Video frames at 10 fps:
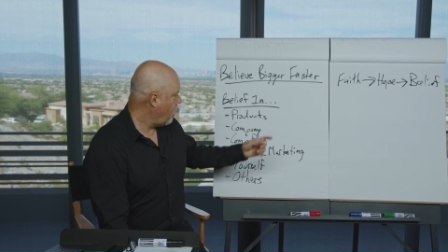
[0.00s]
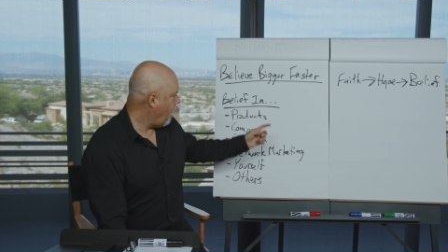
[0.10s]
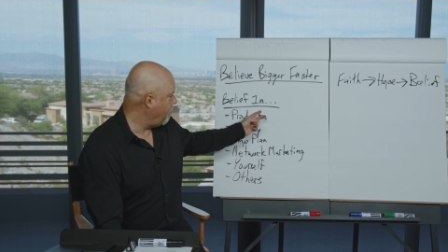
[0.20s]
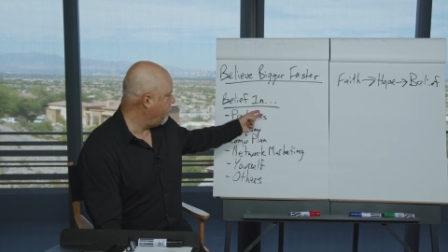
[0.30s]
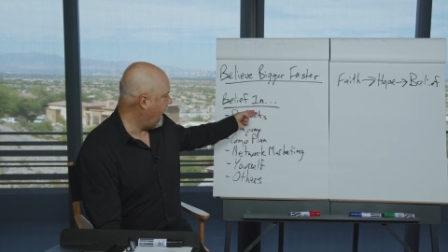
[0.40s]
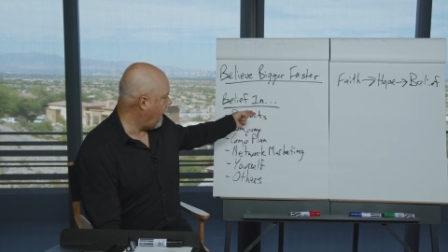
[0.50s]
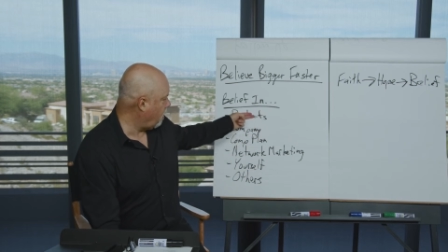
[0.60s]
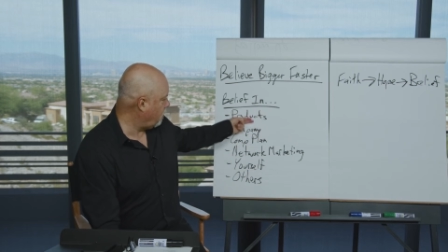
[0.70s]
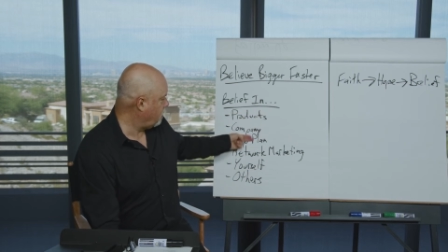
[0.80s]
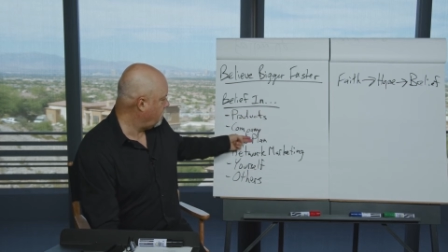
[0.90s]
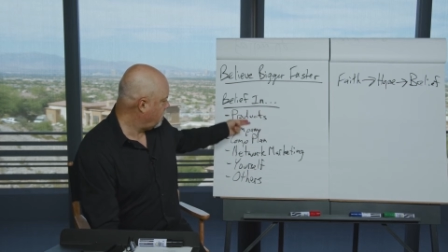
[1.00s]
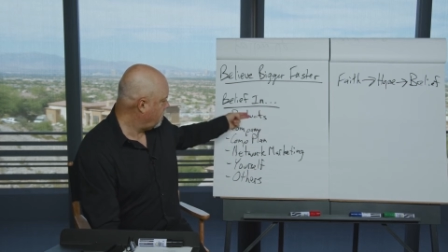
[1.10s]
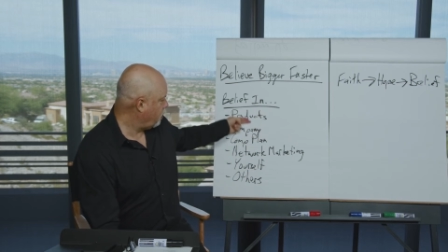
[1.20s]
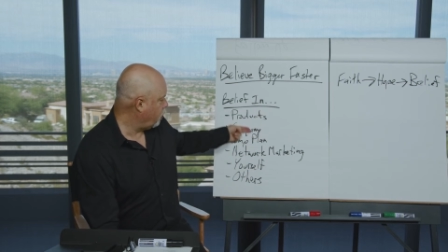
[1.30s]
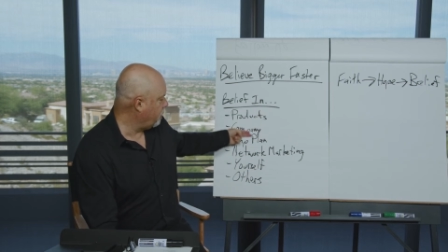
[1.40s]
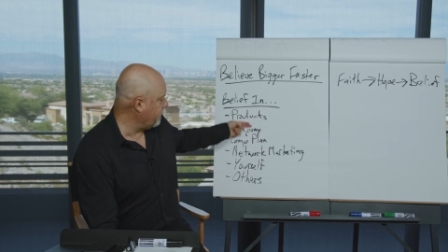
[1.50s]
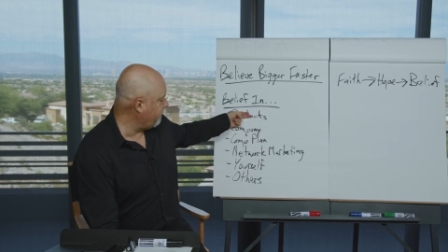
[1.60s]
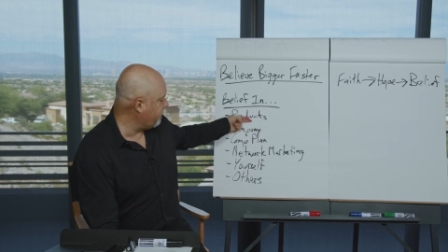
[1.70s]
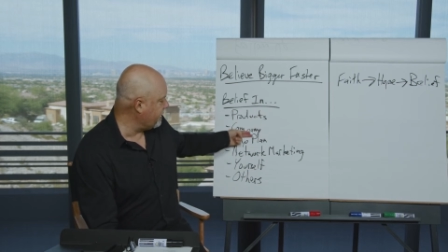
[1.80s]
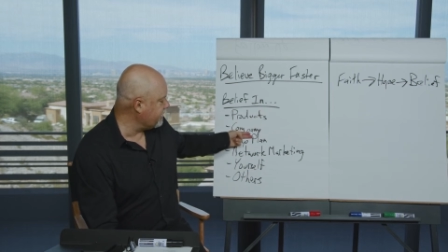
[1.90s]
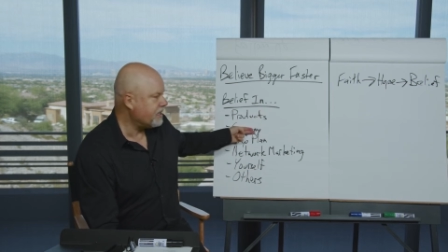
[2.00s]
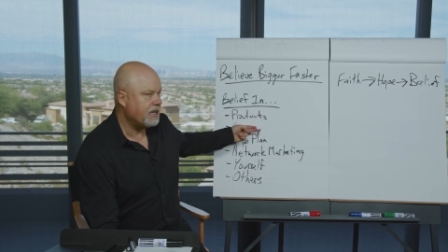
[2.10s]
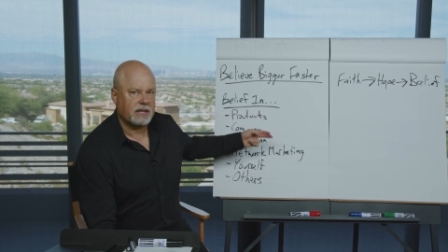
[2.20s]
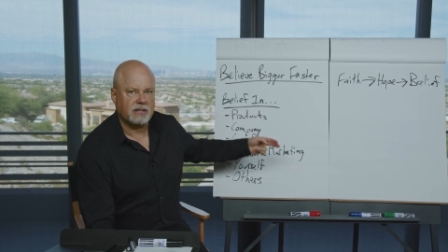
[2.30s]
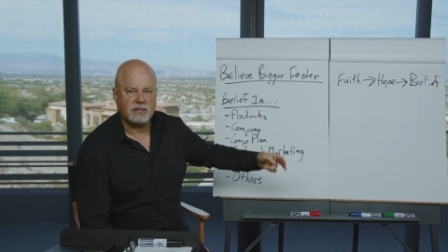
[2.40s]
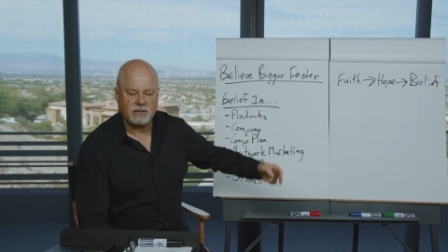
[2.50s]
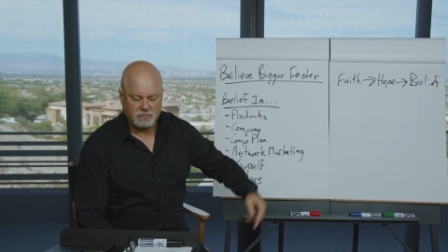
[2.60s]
about your belief in these things.